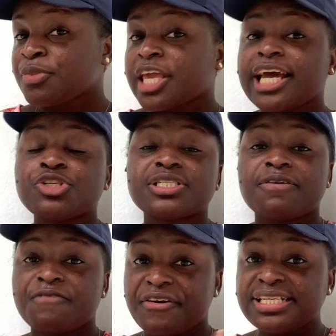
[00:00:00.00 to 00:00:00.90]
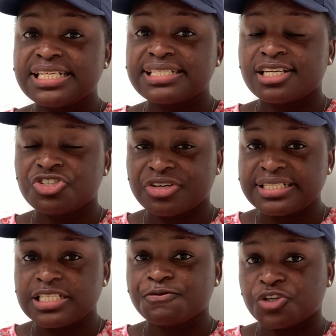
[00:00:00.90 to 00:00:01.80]
Get you some very decent
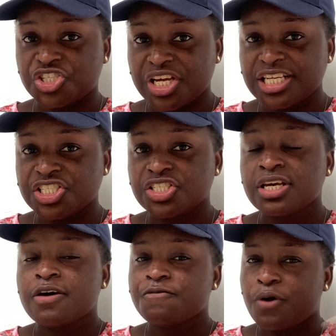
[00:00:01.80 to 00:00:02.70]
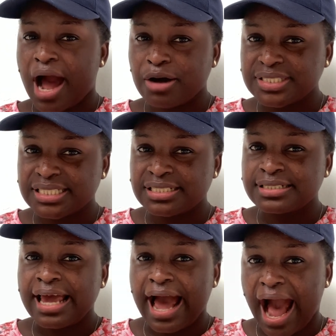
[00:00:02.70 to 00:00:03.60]
dresses for church, for outing,
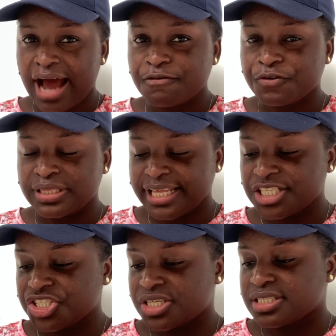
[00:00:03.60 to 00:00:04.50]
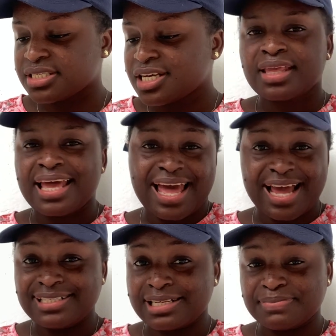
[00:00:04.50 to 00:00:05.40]
and for lectures,
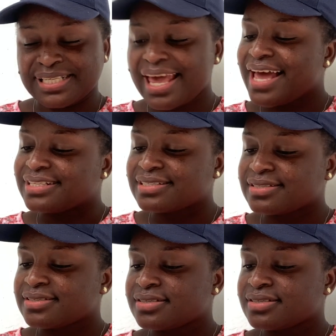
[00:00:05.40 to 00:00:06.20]
and some skirts.